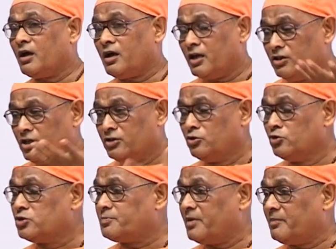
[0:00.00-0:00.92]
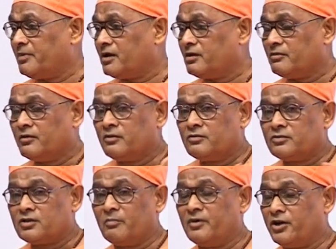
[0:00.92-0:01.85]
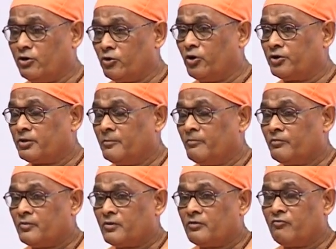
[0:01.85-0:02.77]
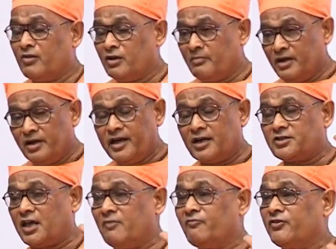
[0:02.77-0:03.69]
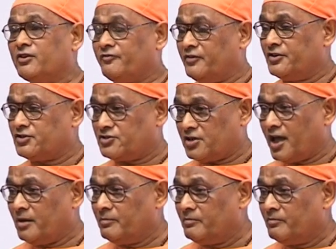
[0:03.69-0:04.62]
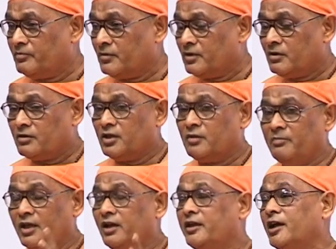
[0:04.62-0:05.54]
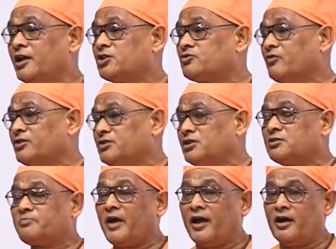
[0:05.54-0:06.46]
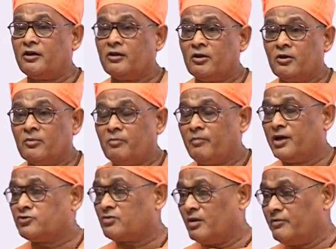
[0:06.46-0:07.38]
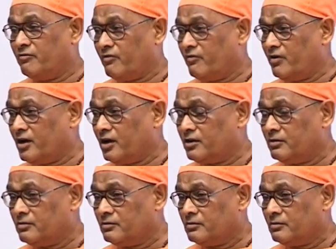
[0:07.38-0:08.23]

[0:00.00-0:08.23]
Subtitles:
in the newspaper somebody wrote when the Bill Gates came for the first time that Bill Gates was inspired by Swami Vivekananda.